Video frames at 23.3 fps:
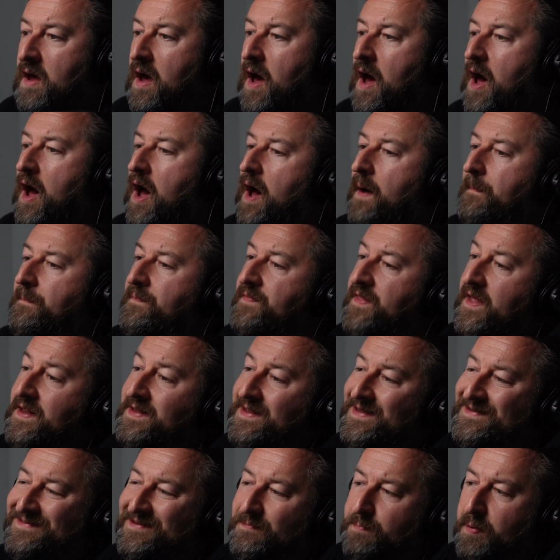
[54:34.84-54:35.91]
Then
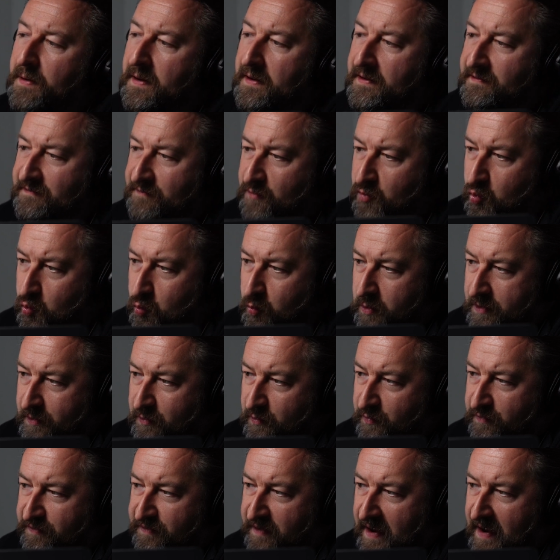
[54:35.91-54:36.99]
there's the political
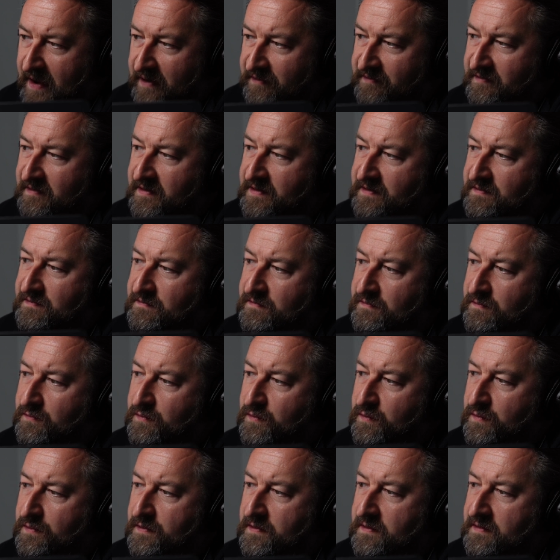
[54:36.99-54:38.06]
will to actually
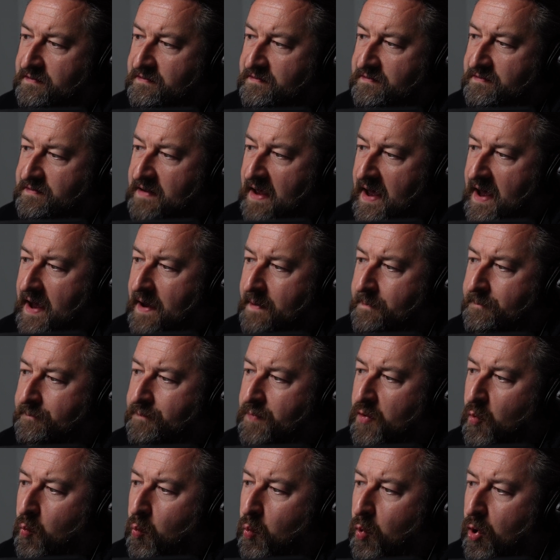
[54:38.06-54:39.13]
do this,
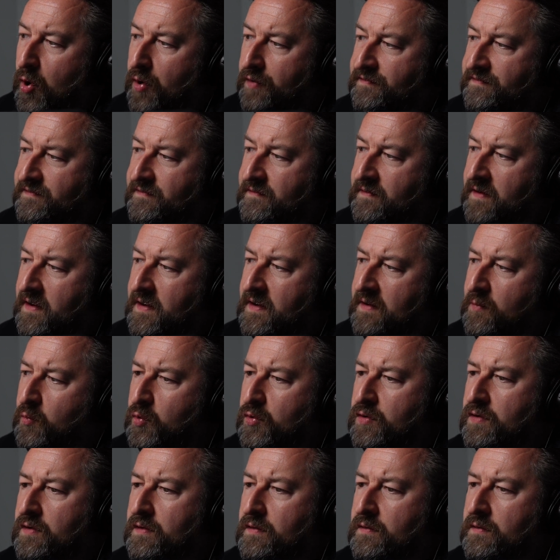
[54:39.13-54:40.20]
what it
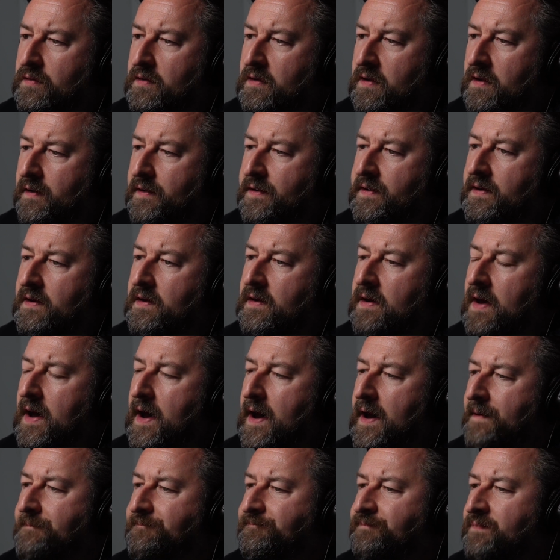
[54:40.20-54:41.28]
would look like.
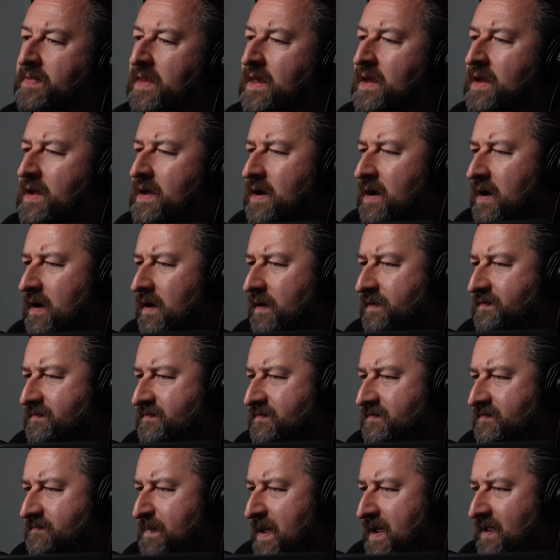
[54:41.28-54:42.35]
I
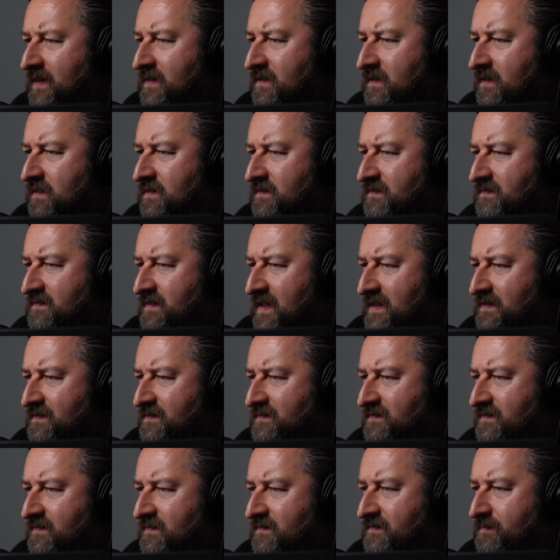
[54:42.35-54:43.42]
suspect the
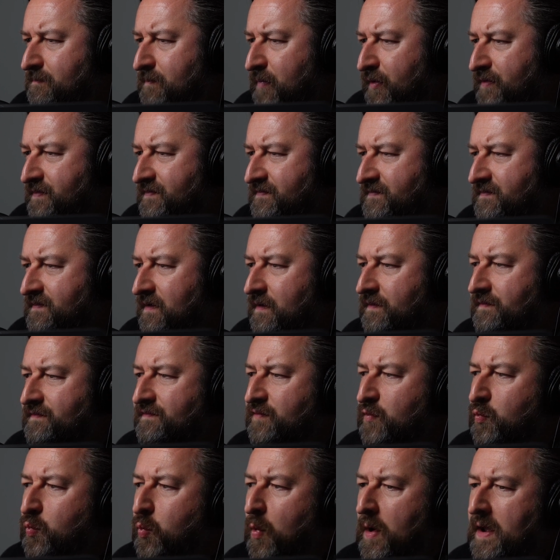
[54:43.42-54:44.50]
consensus might start
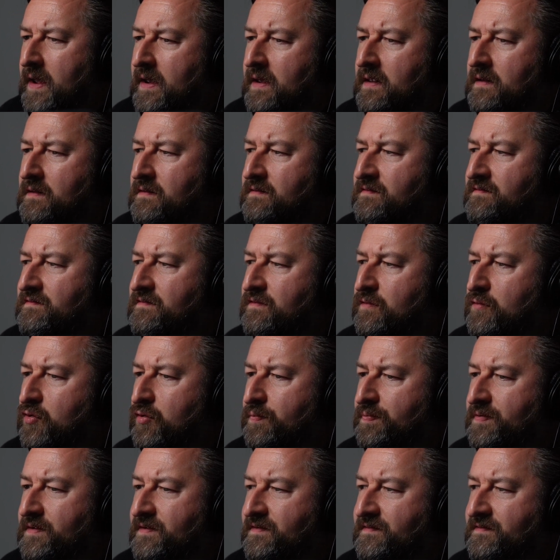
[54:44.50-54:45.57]
to wane as
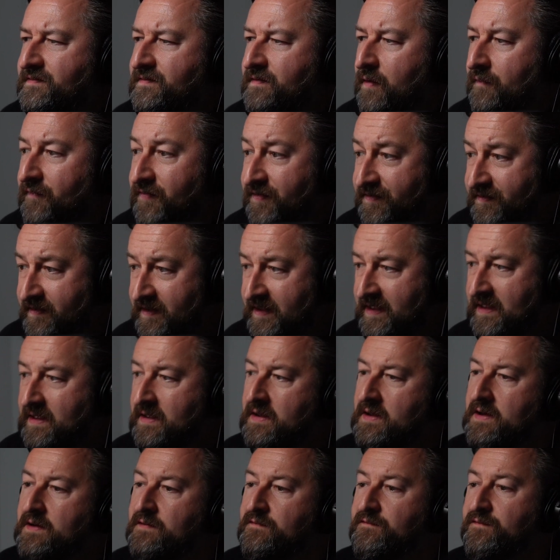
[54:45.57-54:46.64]
Europe is obviously
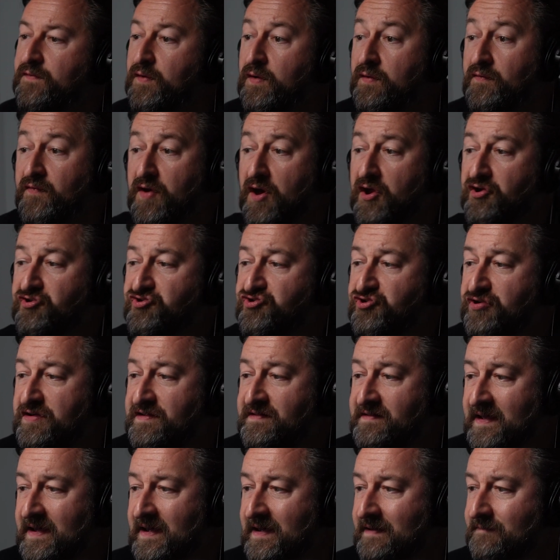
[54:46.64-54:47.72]
full of countries
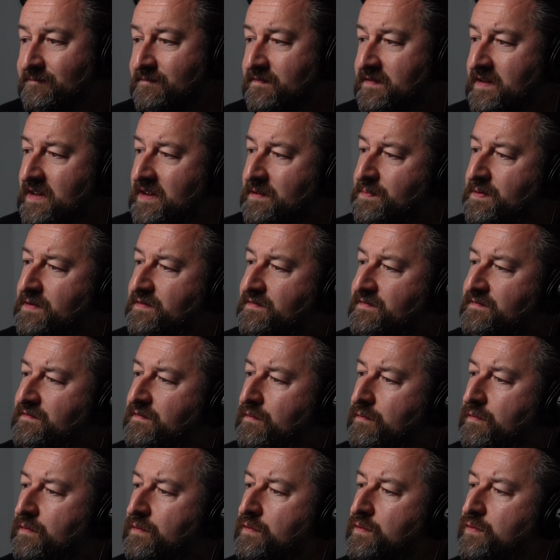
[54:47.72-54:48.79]
that have deep
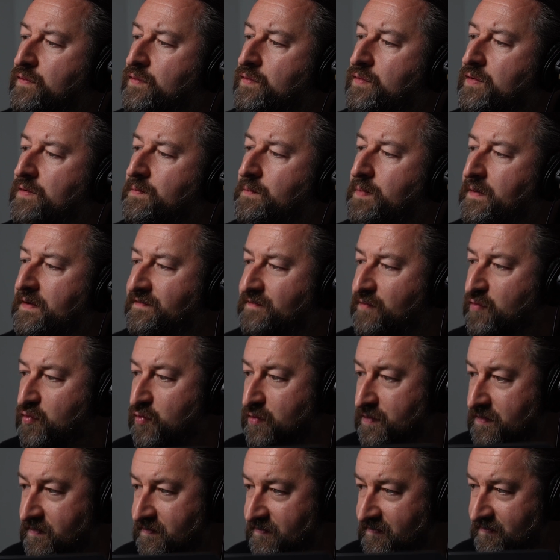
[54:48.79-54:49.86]
historical and political
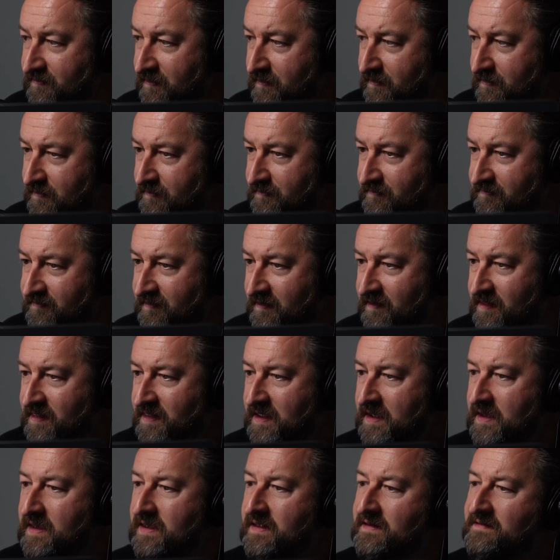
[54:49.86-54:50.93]
concerns. And I
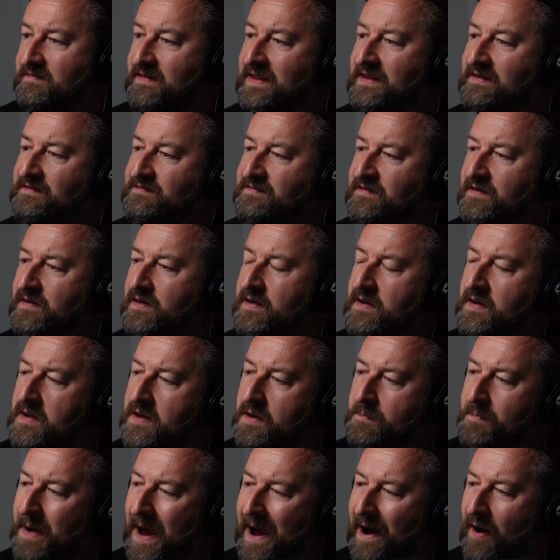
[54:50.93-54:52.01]
think it takes a
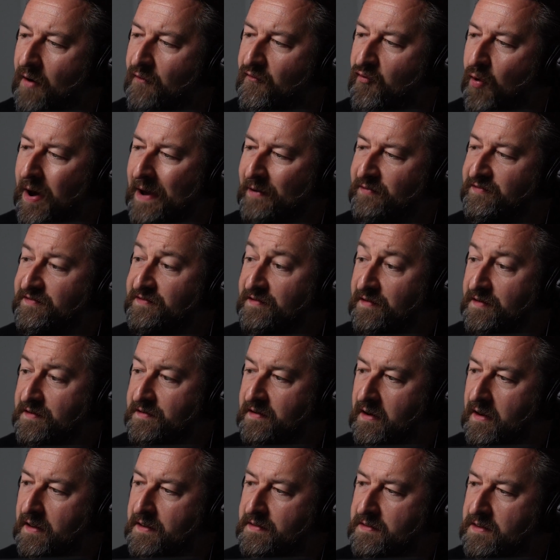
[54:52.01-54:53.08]
powerful
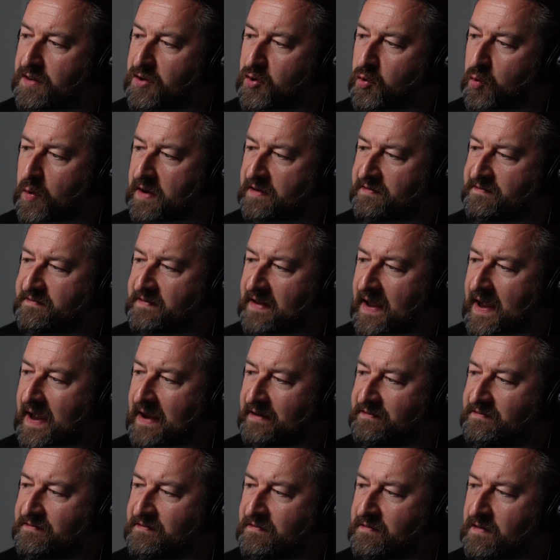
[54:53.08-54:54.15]
outsider like the US to
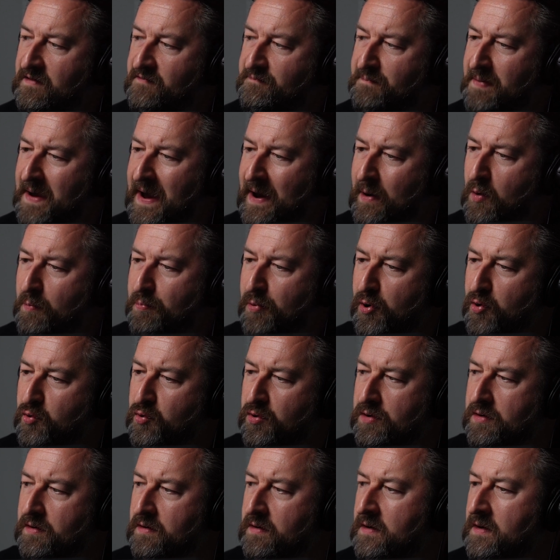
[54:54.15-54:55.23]
act as a kind of power
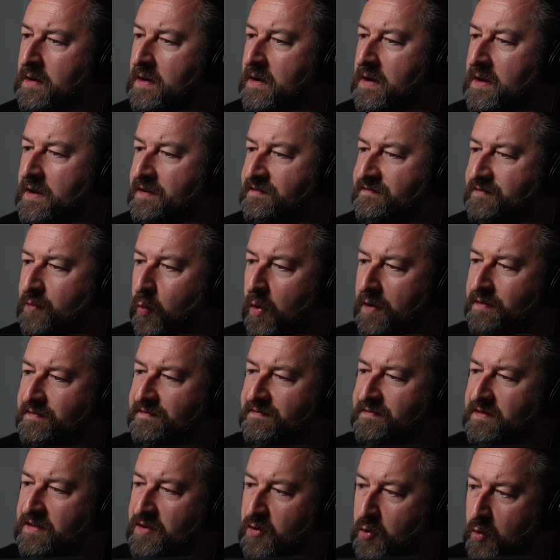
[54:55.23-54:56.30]
broker. So
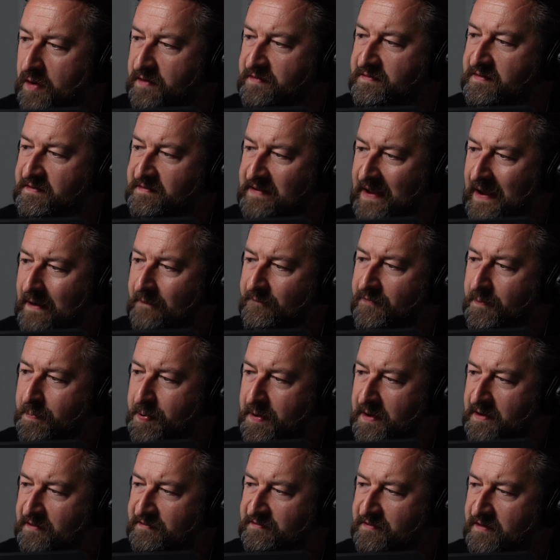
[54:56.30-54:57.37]
once the US is out of the
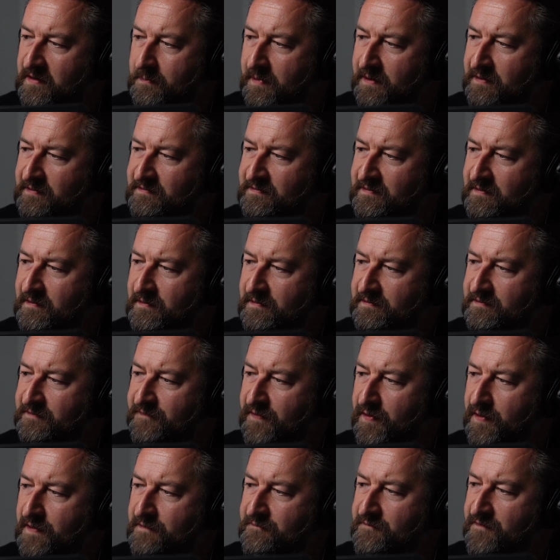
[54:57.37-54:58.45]
picture, you may start to
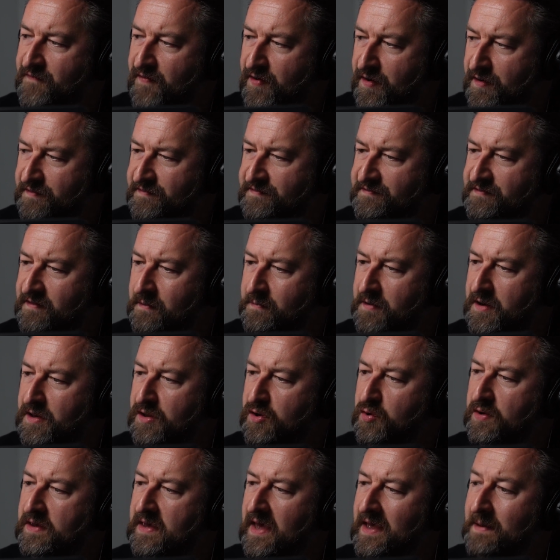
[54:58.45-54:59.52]
find France, Germany,
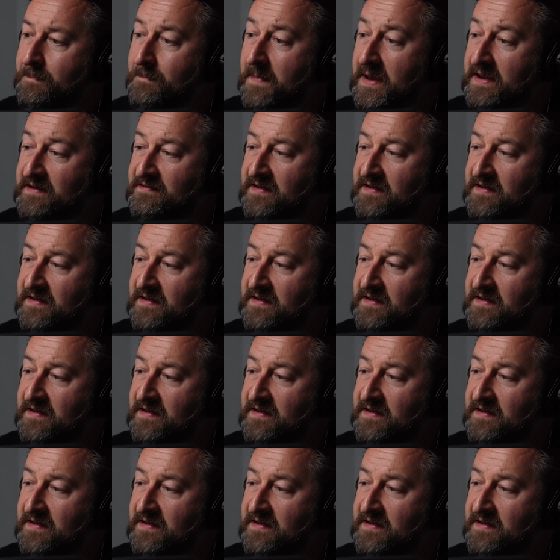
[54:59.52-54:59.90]
and UK may